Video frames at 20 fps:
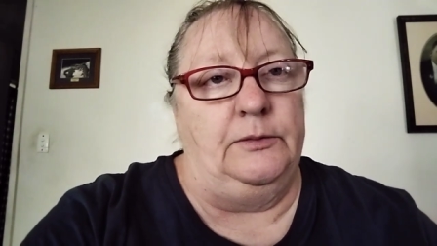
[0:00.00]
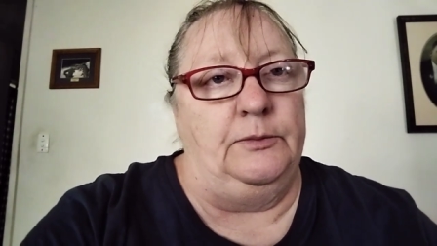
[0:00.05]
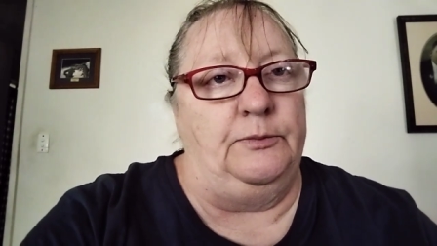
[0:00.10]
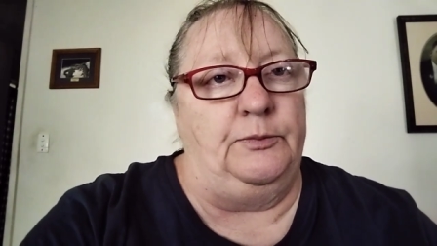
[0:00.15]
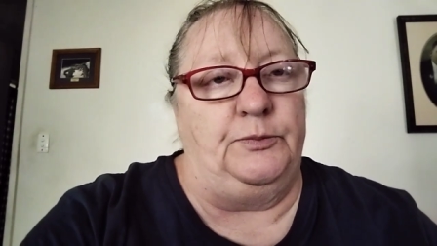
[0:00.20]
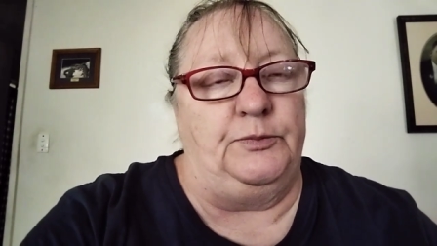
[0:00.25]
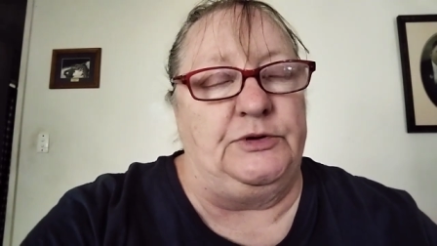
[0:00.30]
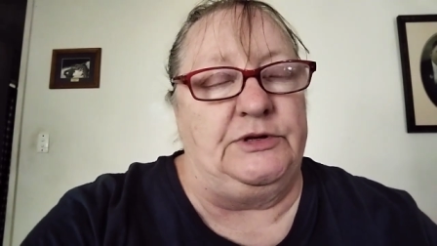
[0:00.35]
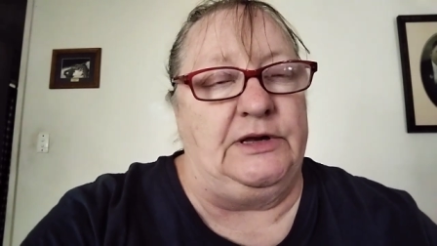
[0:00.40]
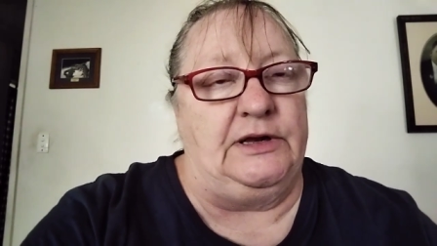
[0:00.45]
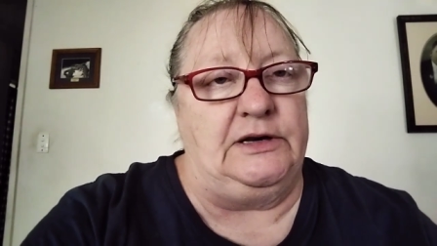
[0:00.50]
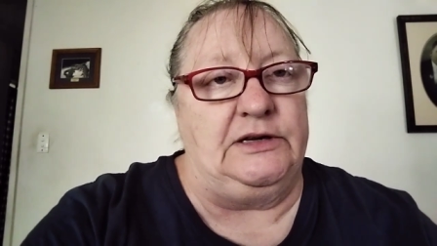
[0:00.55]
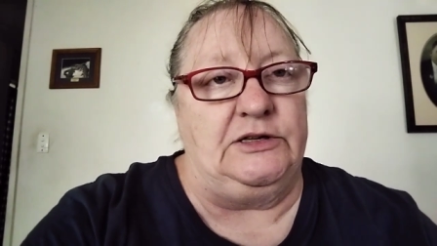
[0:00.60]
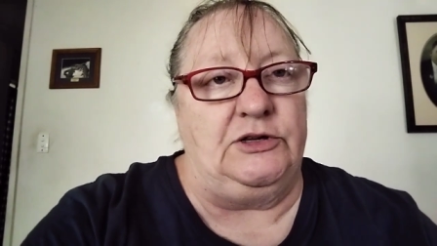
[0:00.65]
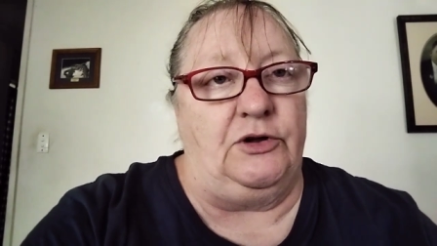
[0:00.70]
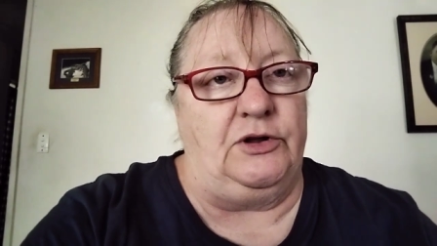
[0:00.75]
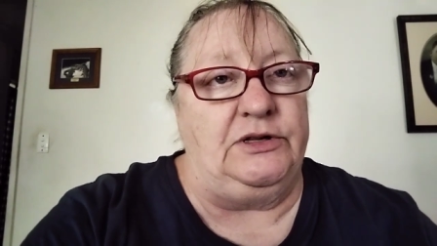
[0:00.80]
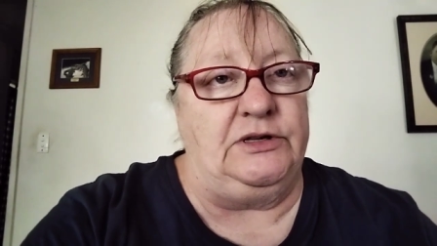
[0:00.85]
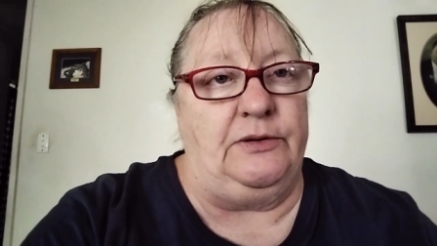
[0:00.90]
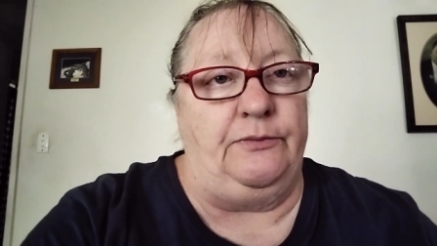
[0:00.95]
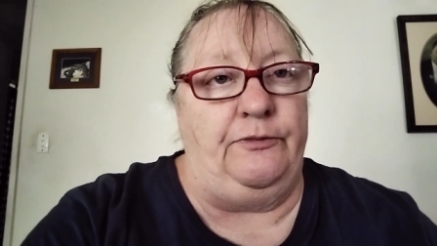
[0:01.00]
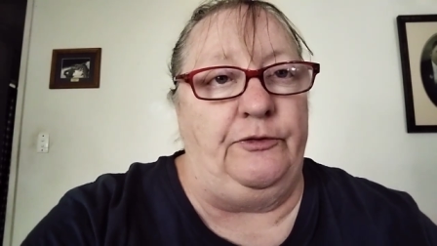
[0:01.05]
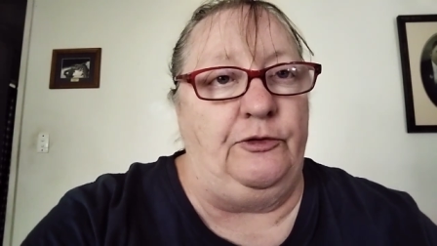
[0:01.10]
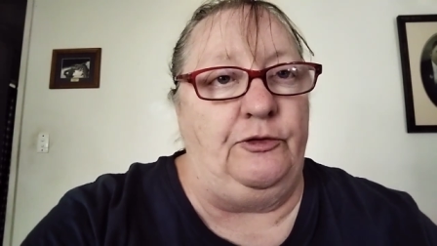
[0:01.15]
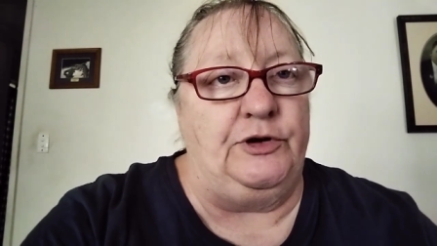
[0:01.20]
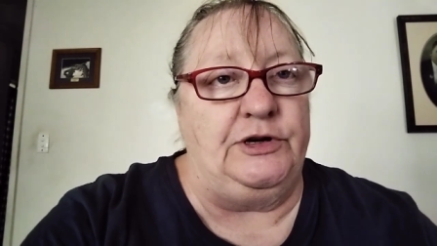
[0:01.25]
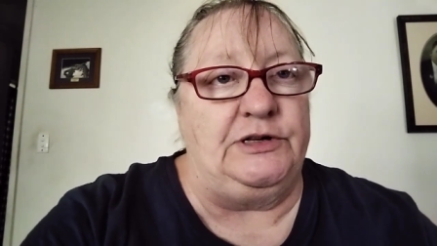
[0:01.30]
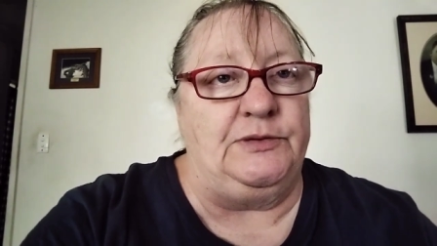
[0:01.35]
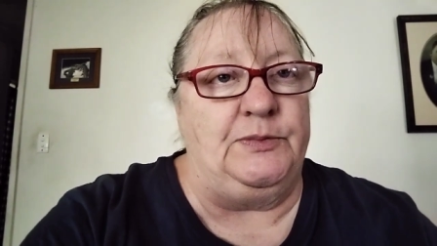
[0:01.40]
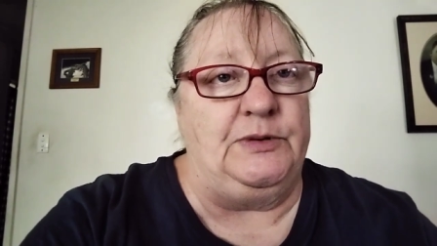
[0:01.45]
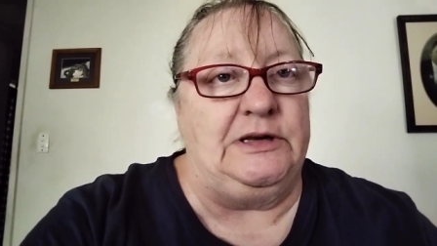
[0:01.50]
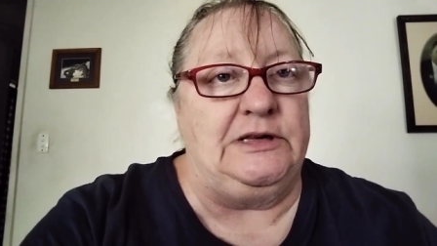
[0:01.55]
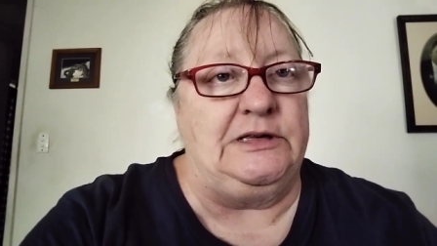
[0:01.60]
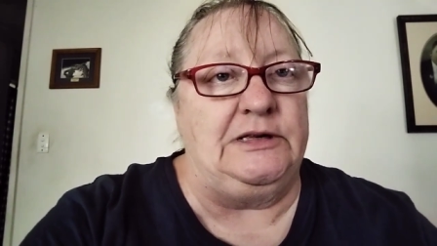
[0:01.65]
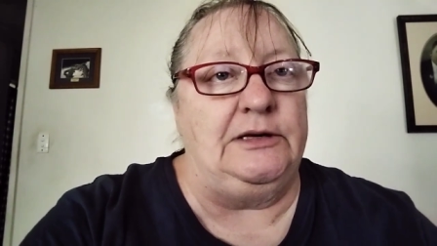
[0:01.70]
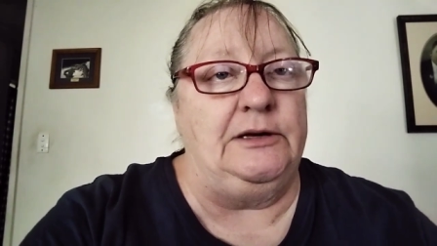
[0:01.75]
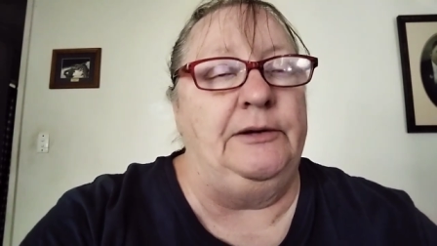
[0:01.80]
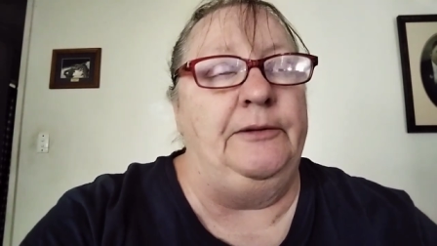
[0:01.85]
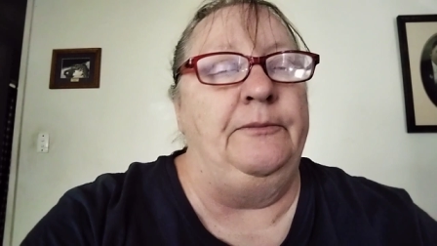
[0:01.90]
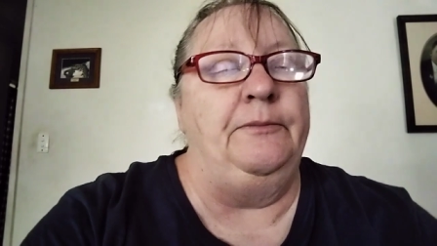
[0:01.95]
set aside some for Christmas.
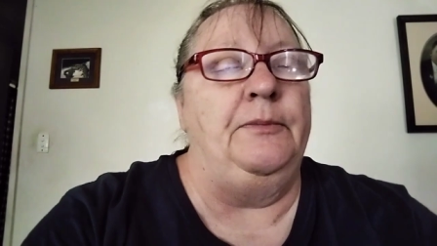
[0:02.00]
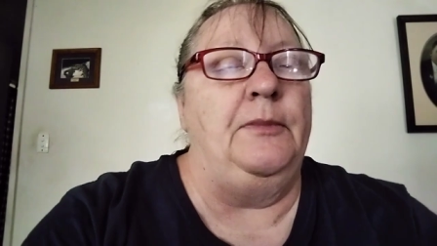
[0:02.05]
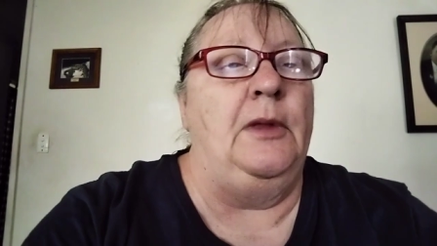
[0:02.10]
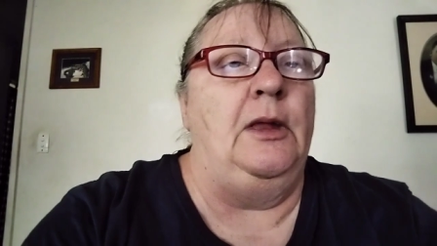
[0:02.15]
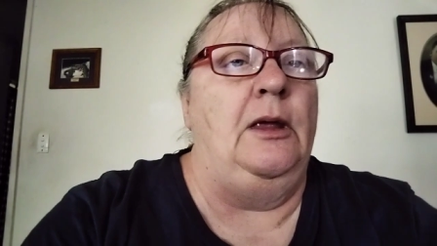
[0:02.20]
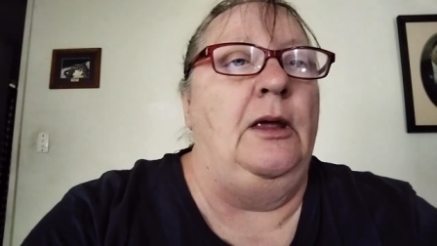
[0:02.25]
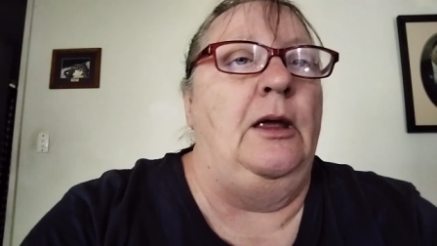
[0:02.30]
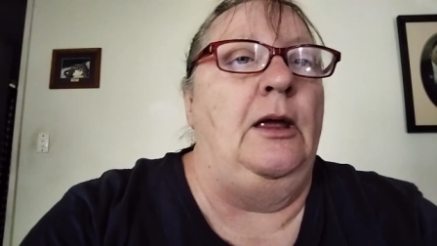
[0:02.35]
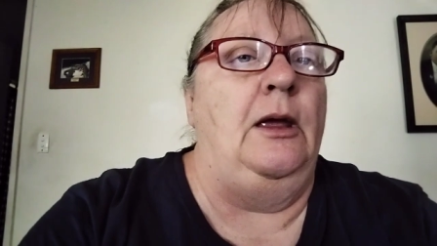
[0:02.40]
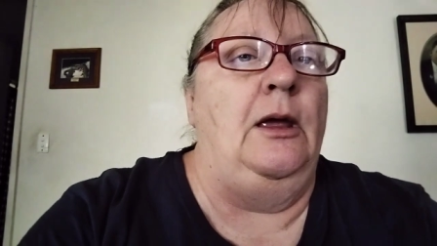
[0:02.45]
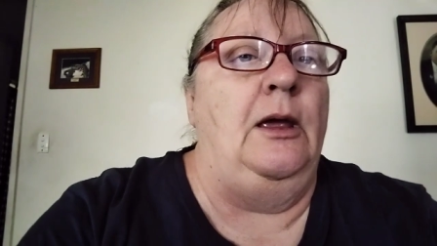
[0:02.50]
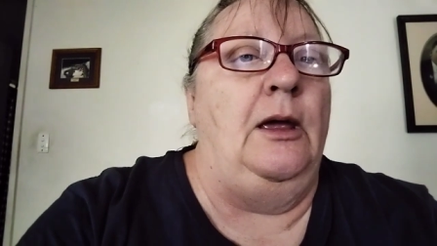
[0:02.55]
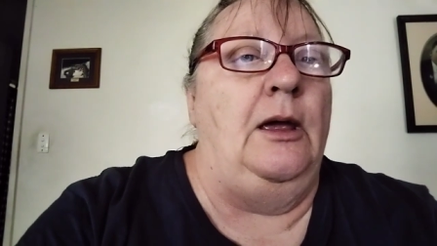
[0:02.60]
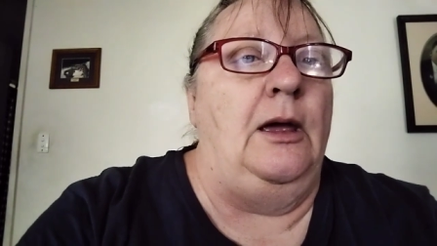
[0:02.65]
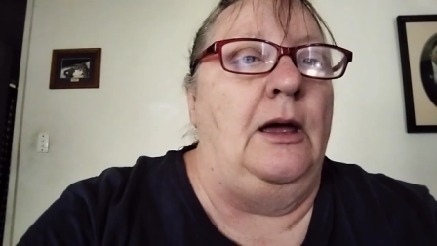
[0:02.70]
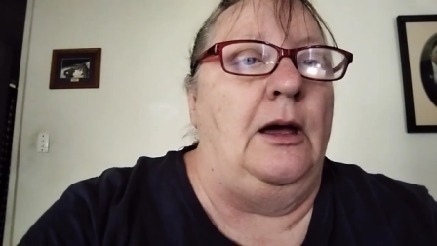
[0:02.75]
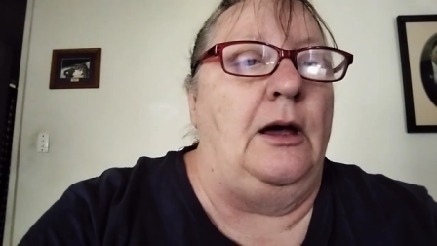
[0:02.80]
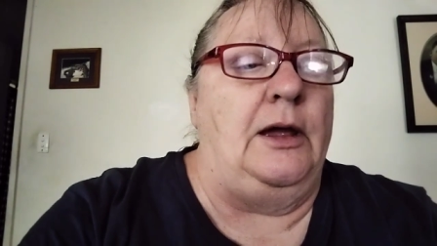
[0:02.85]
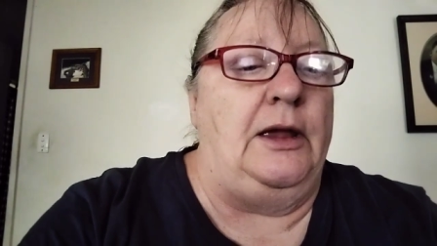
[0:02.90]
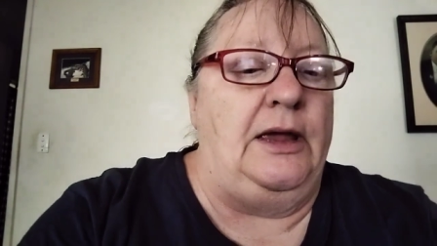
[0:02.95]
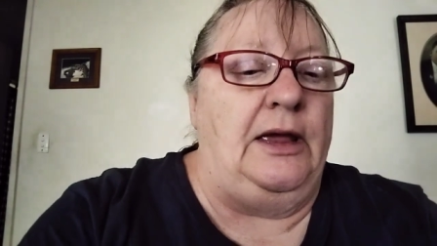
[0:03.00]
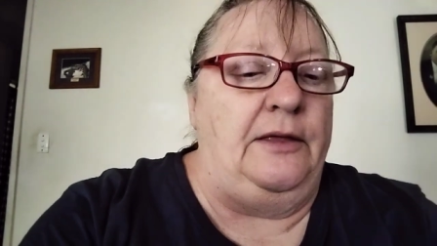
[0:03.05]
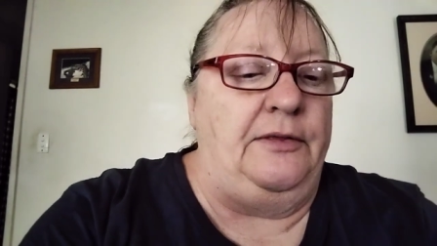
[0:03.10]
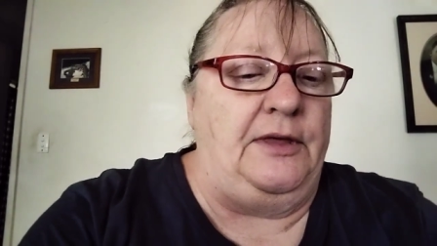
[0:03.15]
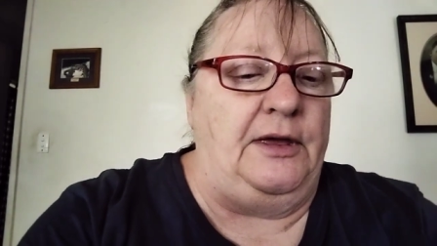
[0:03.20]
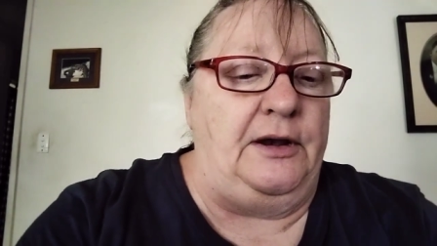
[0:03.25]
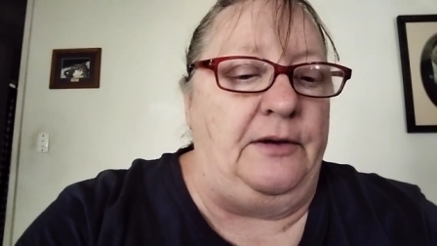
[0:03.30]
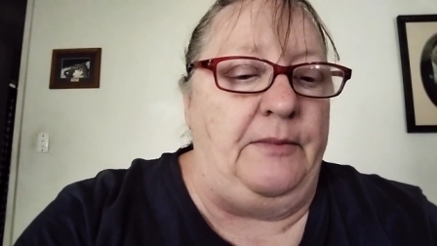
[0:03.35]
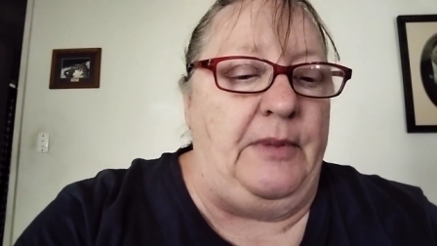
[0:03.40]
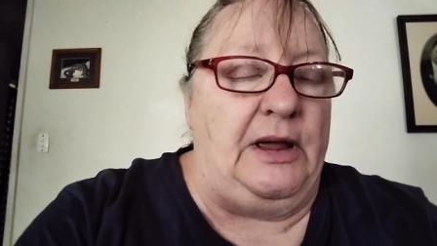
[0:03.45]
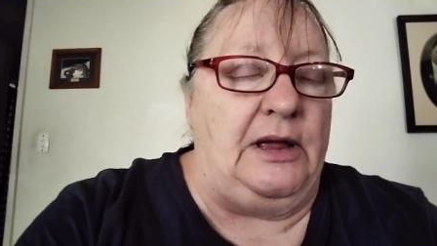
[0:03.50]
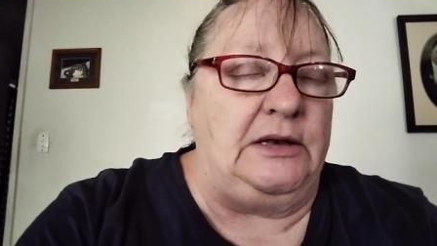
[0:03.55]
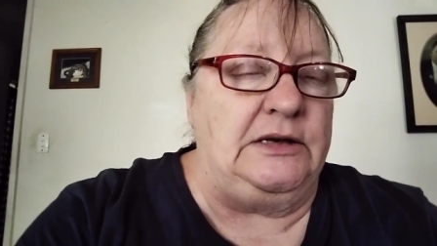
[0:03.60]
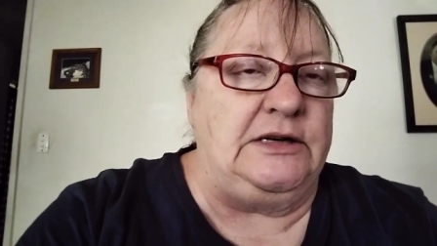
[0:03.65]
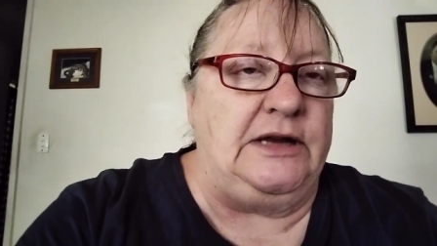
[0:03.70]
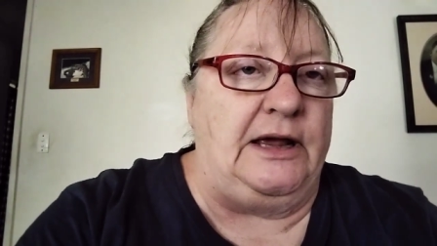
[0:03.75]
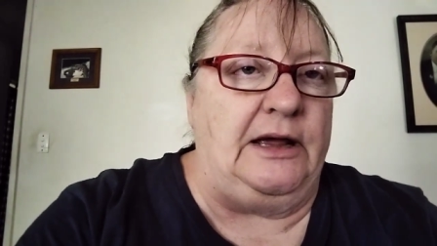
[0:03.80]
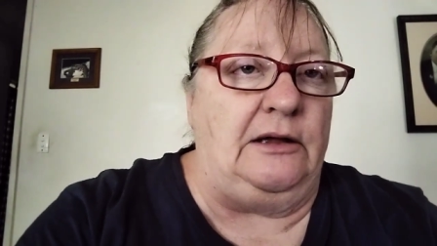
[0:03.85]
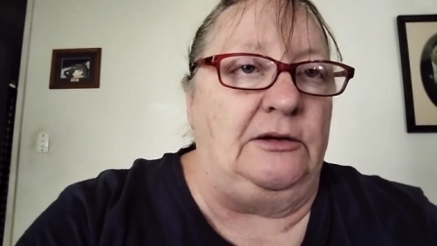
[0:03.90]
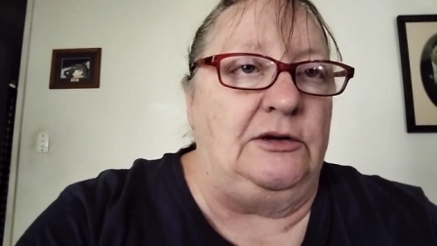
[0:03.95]
I get that amount
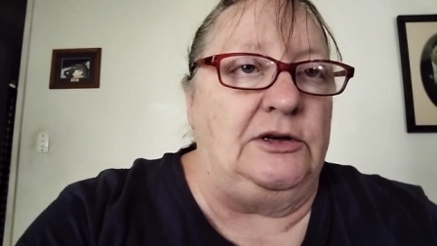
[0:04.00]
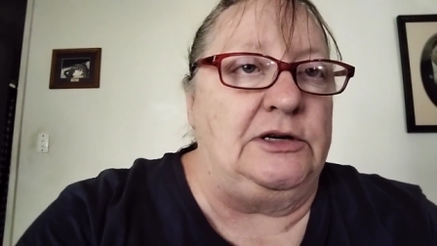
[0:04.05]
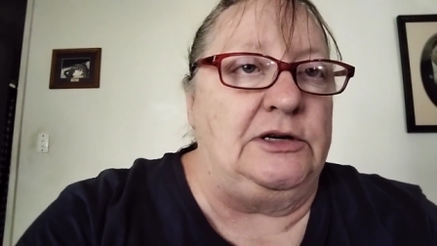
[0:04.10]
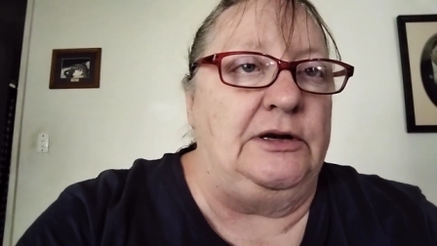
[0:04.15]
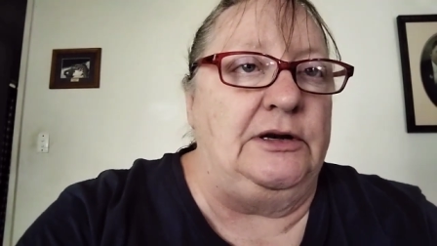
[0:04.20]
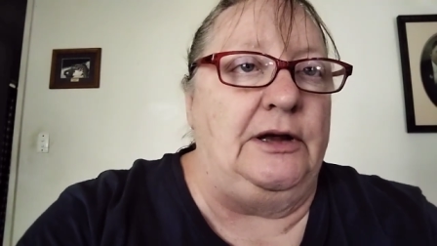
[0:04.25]
out,